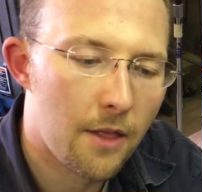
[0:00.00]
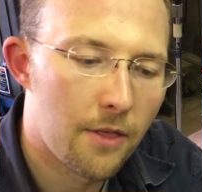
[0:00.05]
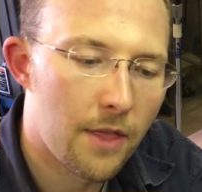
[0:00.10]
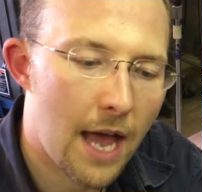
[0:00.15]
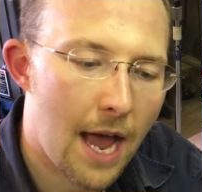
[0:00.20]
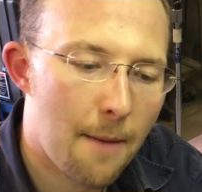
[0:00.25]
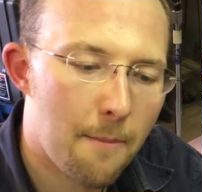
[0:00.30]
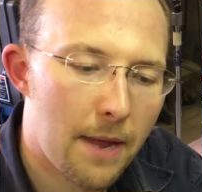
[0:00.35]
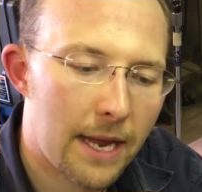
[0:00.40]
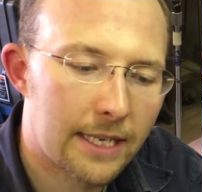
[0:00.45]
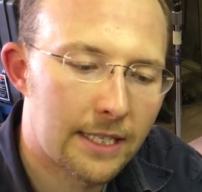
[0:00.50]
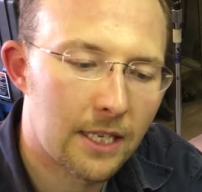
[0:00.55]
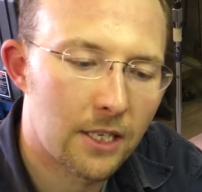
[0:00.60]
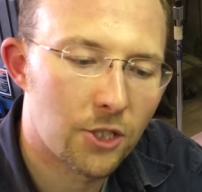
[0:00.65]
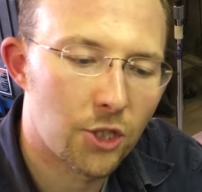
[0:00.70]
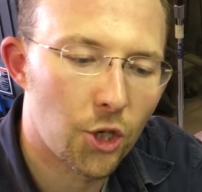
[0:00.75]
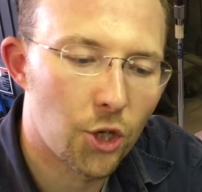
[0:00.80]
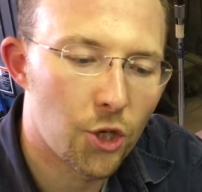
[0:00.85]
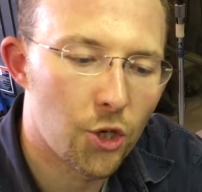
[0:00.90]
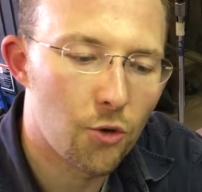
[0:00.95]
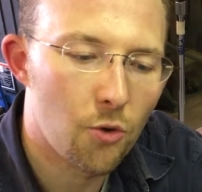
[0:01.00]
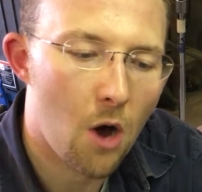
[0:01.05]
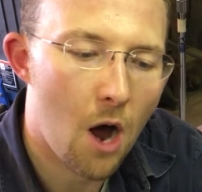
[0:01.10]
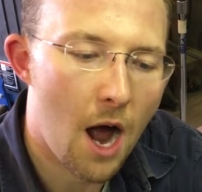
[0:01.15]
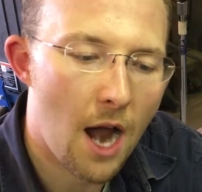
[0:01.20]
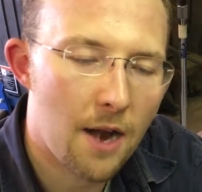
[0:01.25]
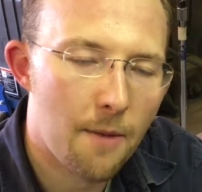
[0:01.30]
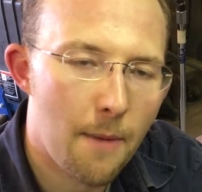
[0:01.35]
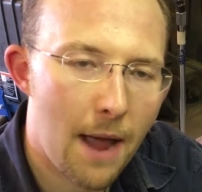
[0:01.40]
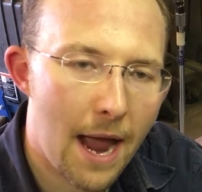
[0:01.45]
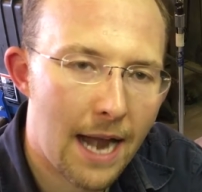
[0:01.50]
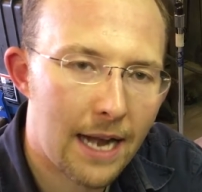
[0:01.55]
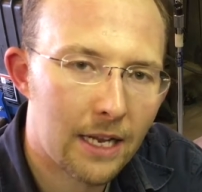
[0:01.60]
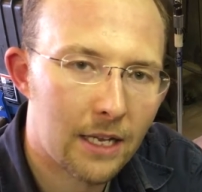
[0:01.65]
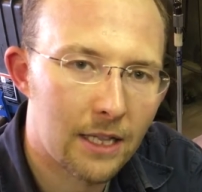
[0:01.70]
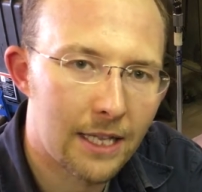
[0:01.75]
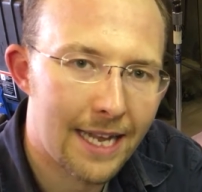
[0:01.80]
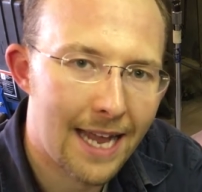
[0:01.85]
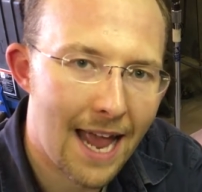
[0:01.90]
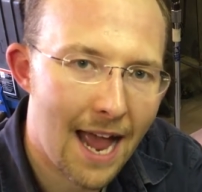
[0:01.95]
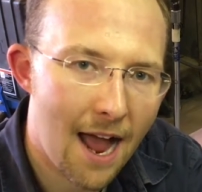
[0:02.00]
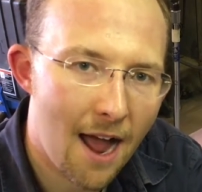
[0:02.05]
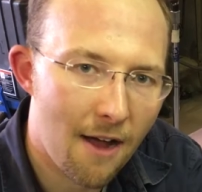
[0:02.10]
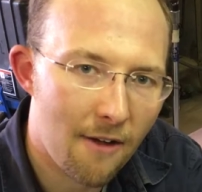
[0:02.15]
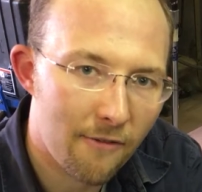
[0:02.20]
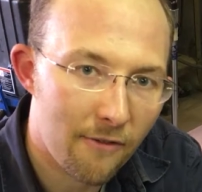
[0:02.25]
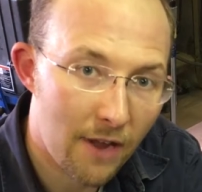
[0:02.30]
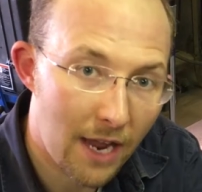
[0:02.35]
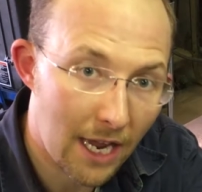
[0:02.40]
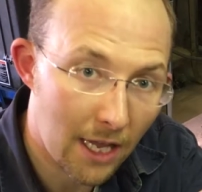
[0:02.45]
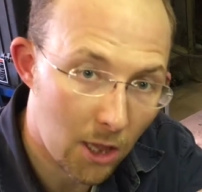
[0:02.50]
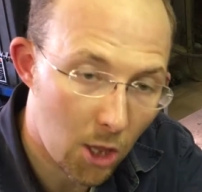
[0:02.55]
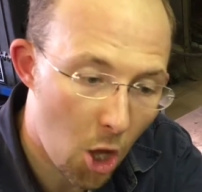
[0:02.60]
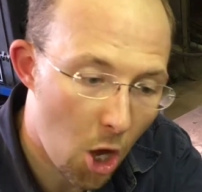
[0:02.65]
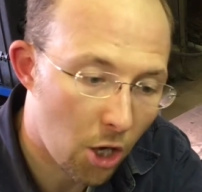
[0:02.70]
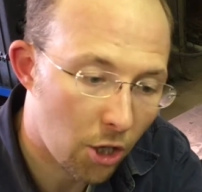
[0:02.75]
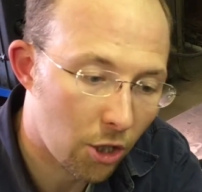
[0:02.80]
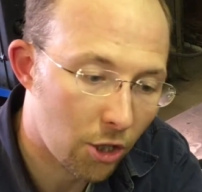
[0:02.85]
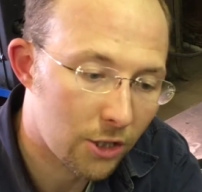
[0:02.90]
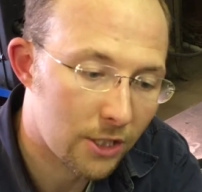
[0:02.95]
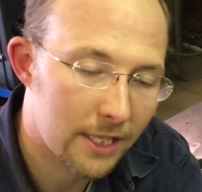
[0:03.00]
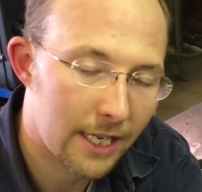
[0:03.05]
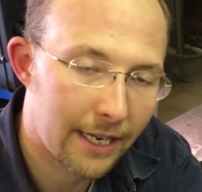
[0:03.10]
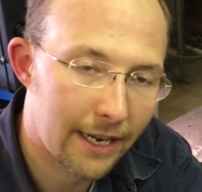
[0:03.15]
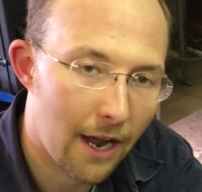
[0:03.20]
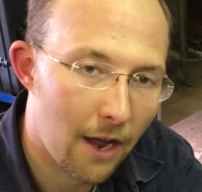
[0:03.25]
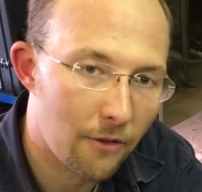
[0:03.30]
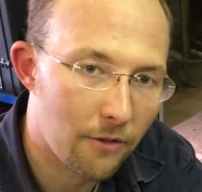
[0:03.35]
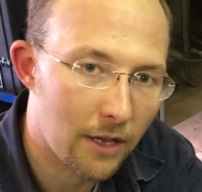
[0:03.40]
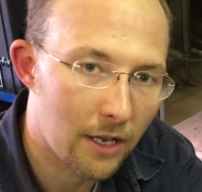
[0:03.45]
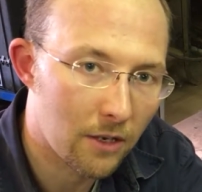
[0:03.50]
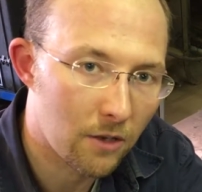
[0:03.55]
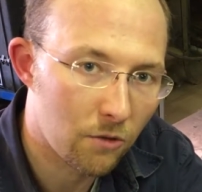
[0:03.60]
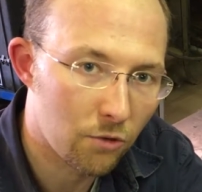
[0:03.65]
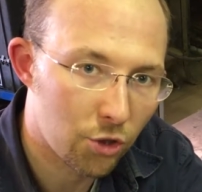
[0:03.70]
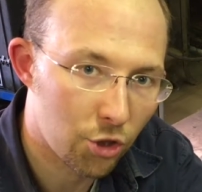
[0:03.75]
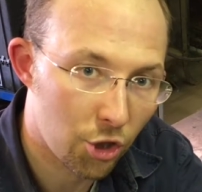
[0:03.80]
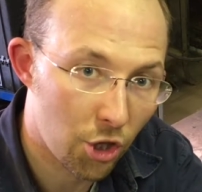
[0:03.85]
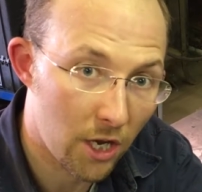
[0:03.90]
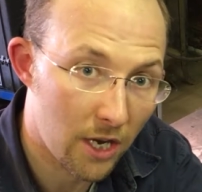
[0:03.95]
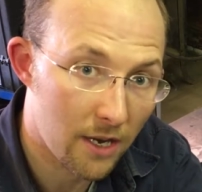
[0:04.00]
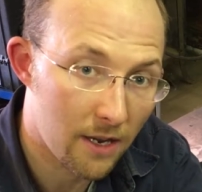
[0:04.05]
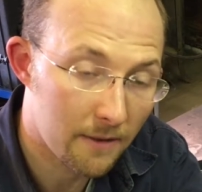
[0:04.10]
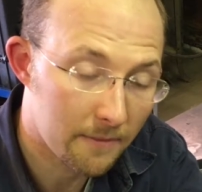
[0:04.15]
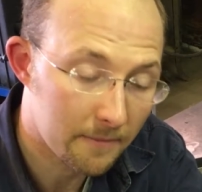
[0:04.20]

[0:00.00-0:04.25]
That makes it so you automatically have a longer stick out than you should.